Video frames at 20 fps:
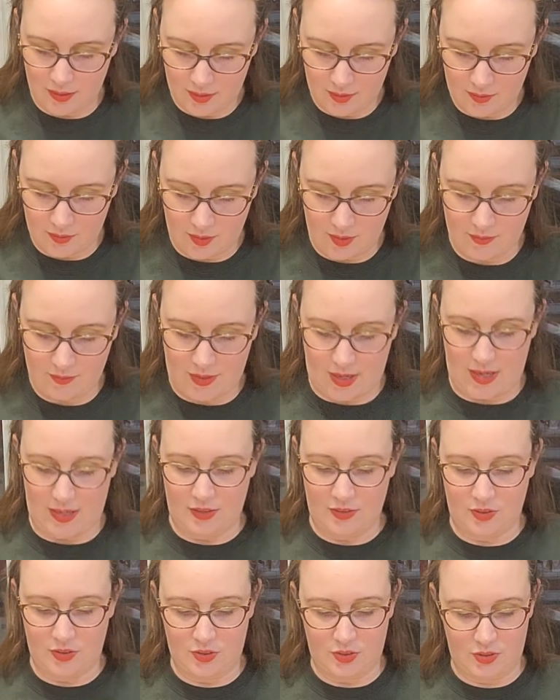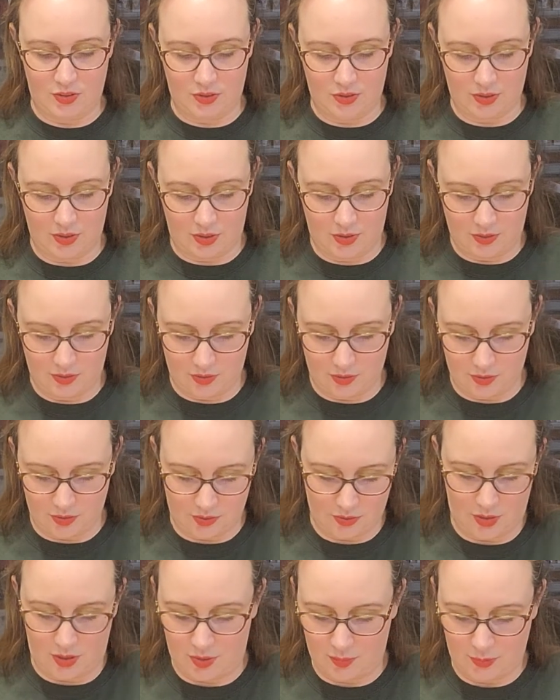where I've got a circle,
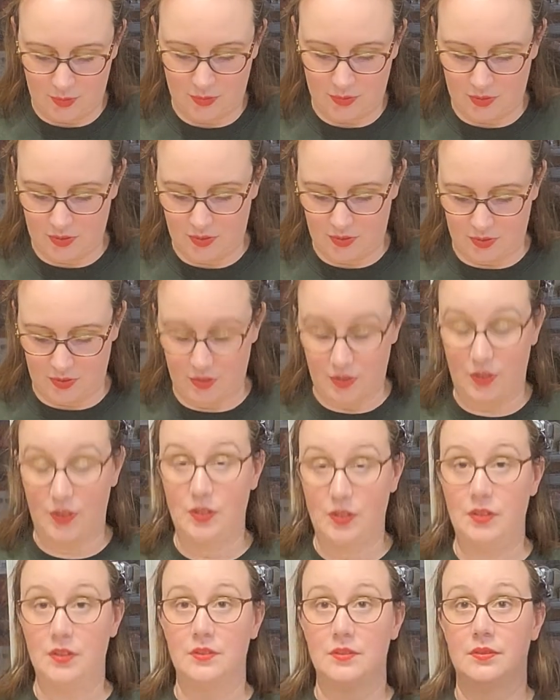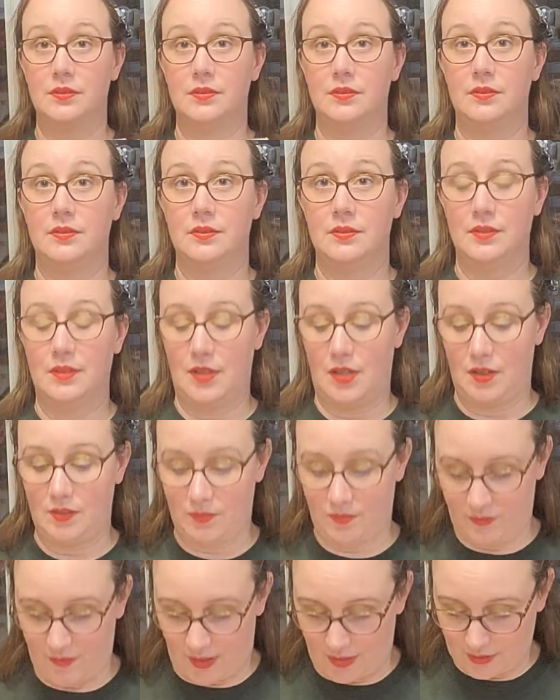or almost a circle, of
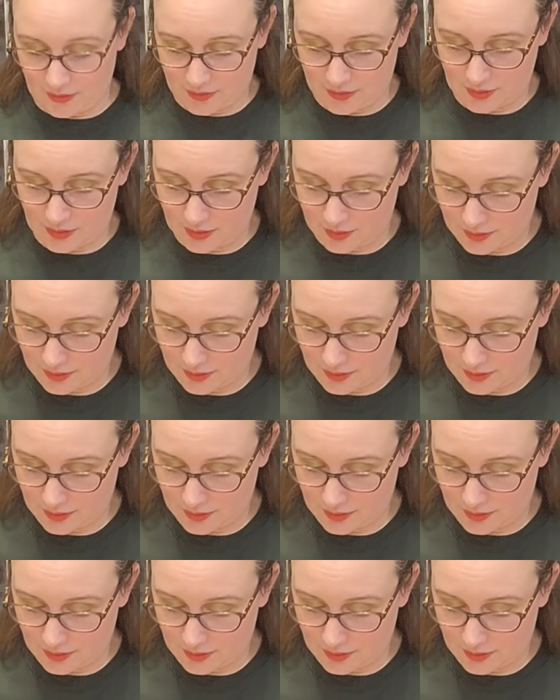felt.